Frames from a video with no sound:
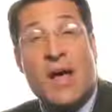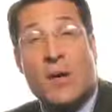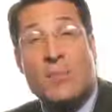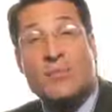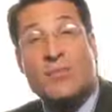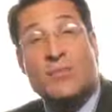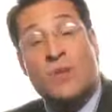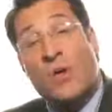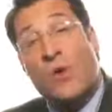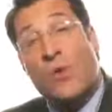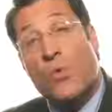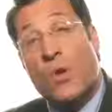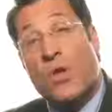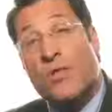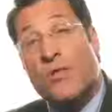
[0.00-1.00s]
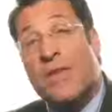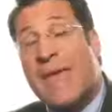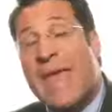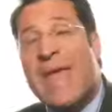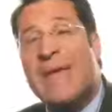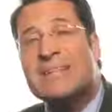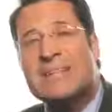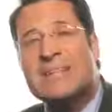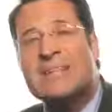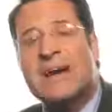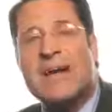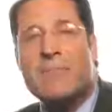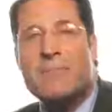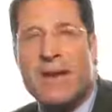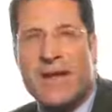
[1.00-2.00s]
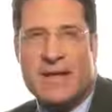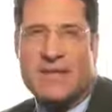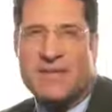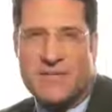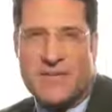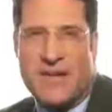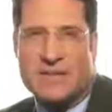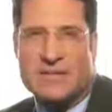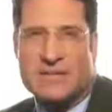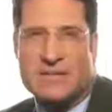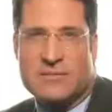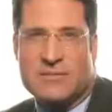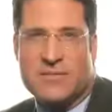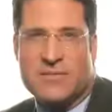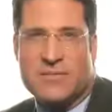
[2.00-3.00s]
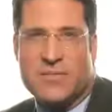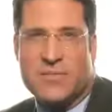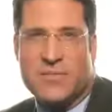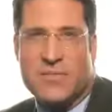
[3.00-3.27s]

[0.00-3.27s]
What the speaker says: helps with anti-diabetic effects.